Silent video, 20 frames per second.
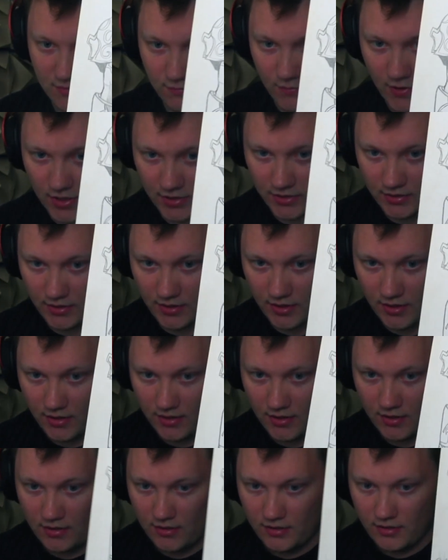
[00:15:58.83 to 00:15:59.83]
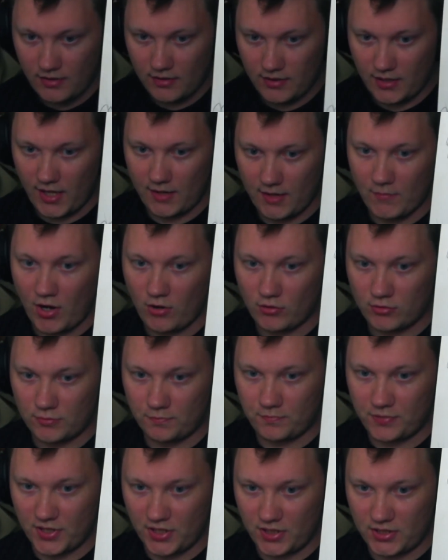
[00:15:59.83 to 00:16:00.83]
one came out
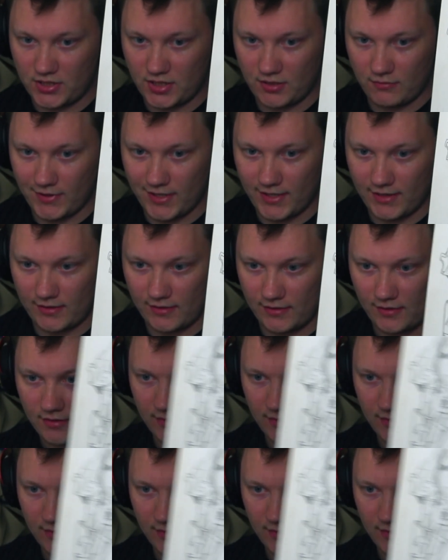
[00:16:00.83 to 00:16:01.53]
pretty well.